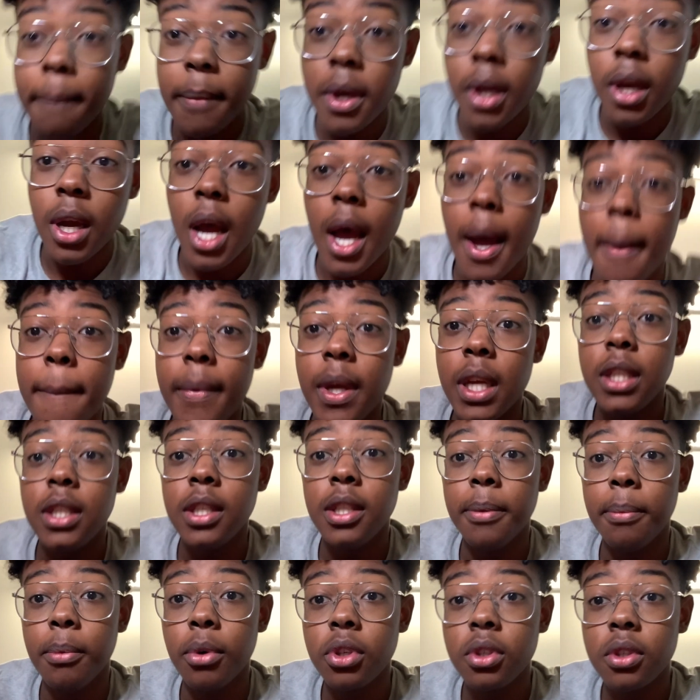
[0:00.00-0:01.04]
but I'm gonna head to
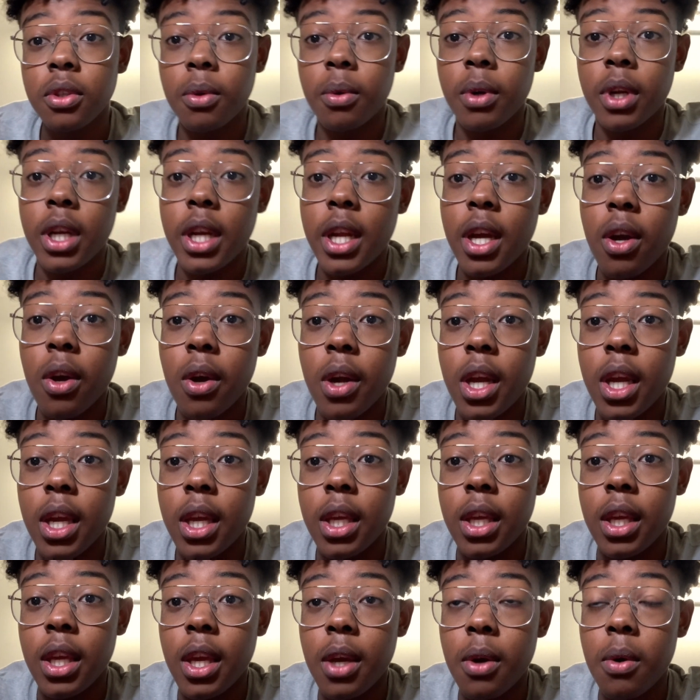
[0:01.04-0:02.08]
the bookstore right now
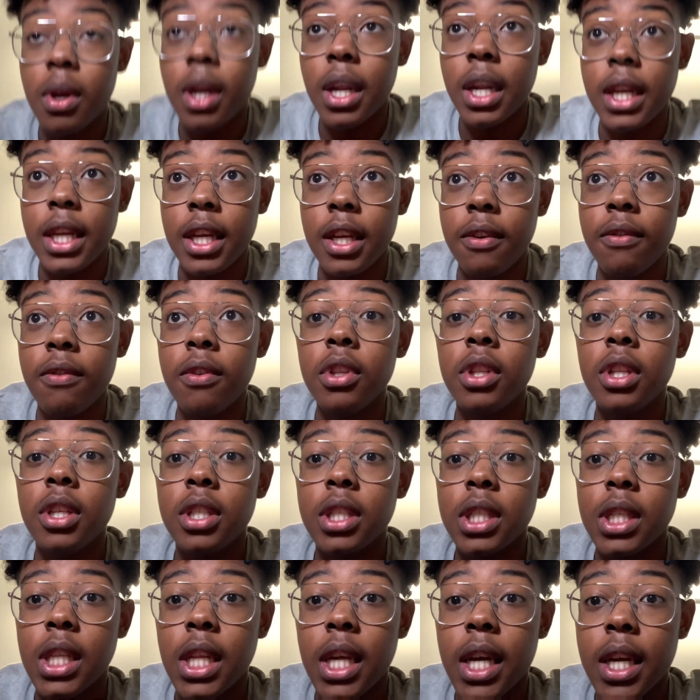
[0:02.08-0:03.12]
and get what I need for this
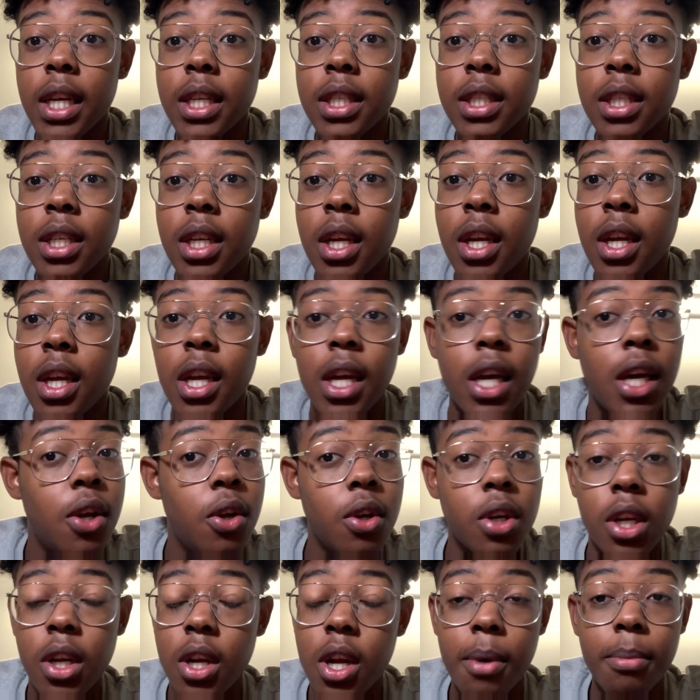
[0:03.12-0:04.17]
class. I
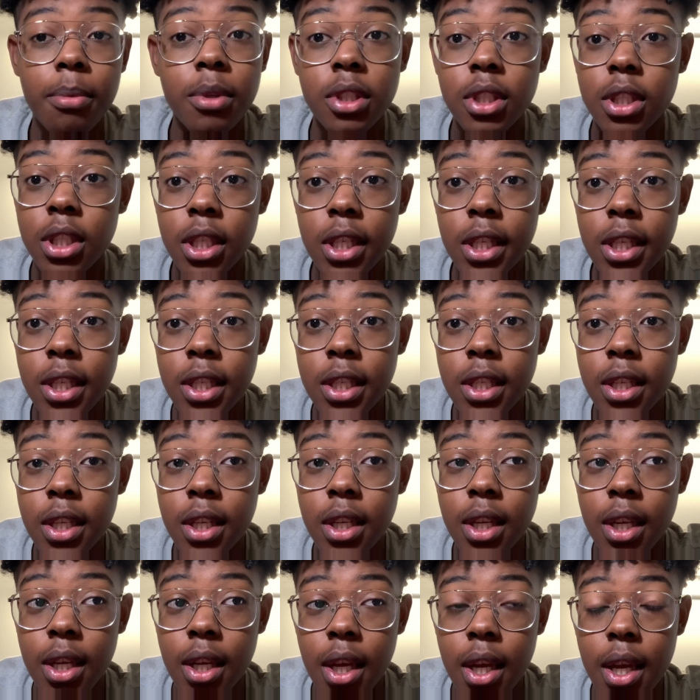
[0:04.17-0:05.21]
don't care how much it is.
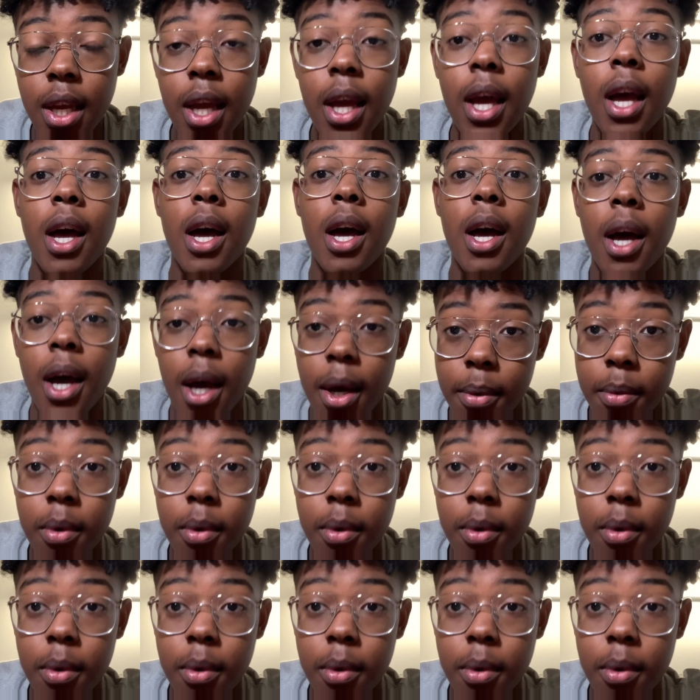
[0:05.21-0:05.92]
I'm